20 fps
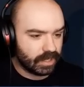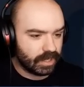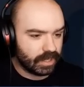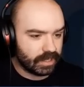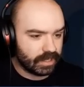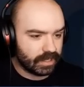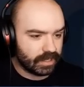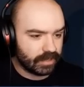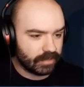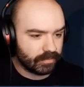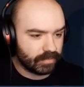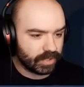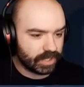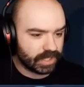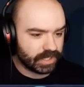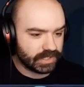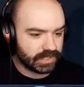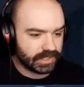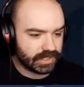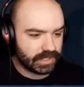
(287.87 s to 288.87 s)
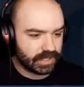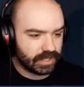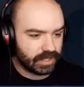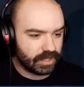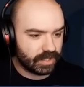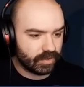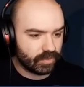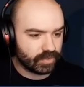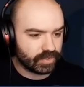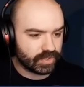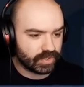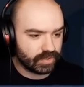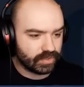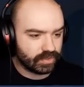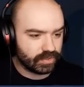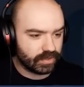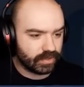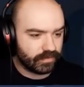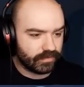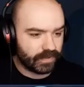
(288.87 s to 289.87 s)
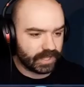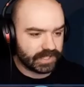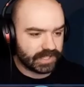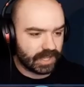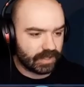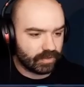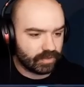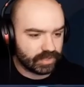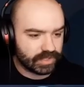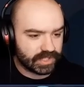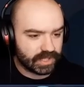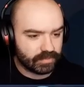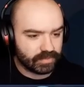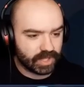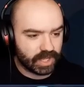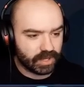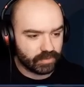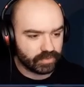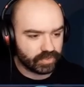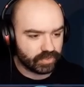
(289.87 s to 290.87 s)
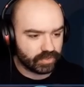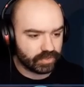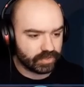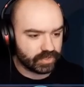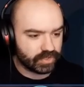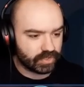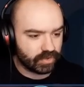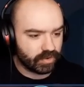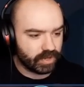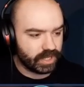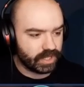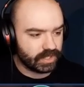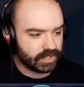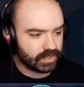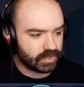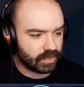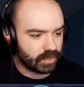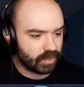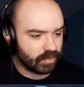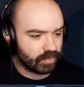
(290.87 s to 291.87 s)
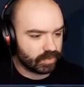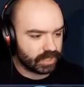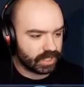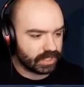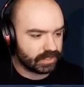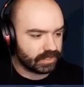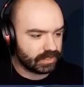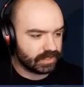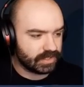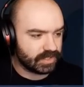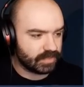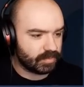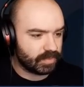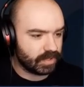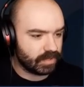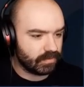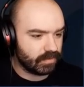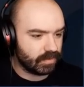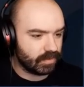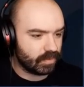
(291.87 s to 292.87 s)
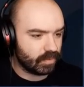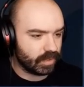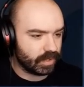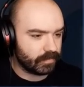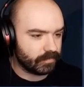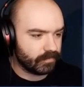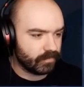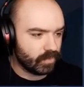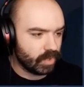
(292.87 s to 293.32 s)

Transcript: um, because it also affects how long subtitles are on screen. So I don't want that to disappear real quick.